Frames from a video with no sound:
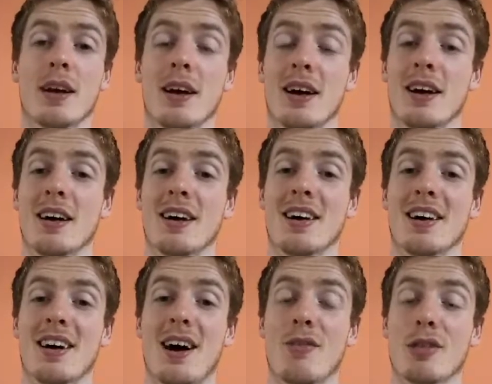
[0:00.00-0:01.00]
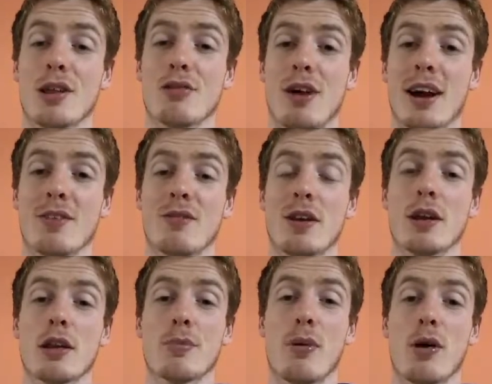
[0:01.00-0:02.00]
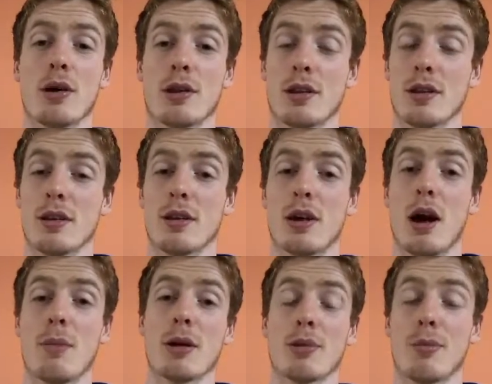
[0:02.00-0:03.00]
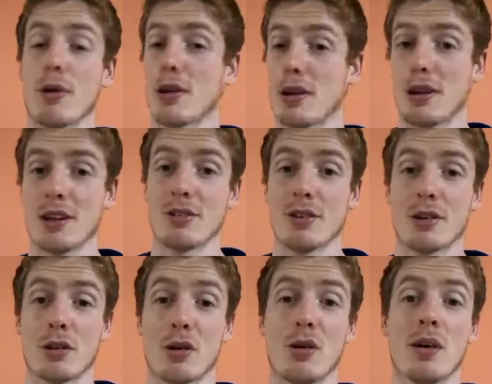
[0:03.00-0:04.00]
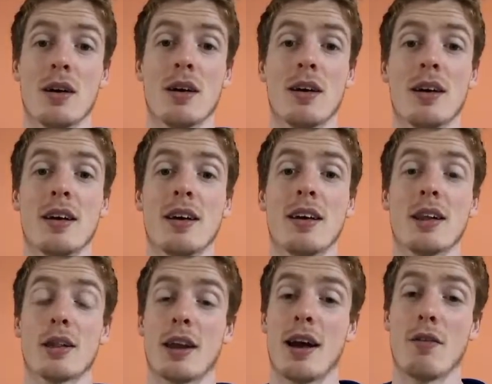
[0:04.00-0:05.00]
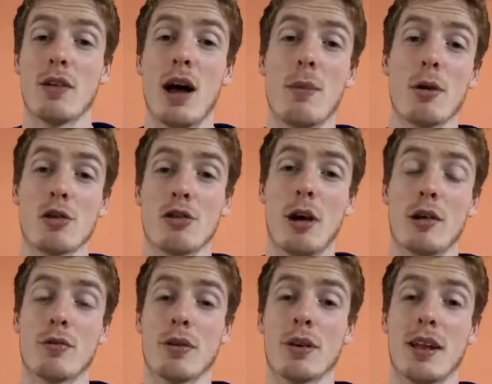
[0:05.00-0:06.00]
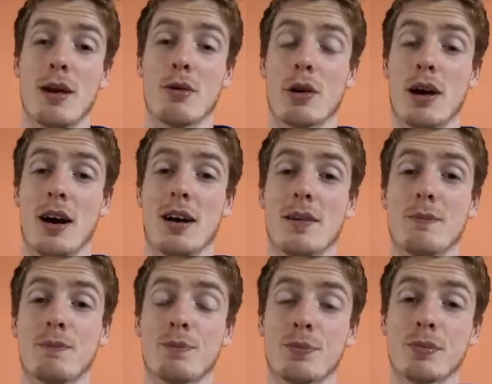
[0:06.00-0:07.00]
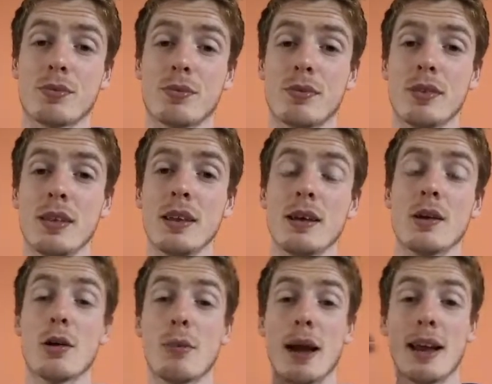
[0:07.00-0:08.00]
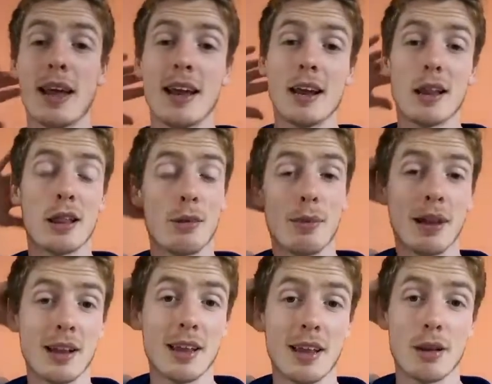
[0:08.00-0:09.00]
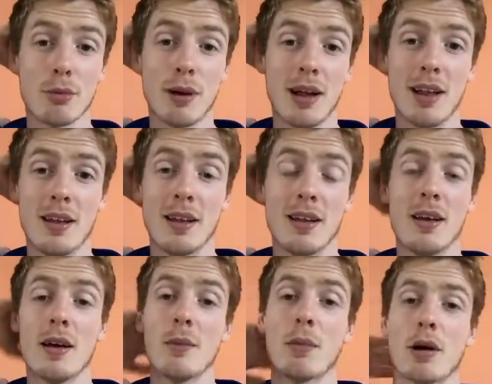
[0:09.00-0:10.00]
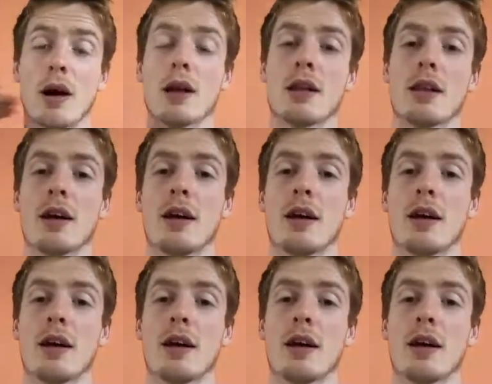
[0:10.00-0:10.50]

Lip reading: obviously track and field sports, combat sports, etc. So it's going to have a lot more transfer in that regard. You're maintaining stability as well because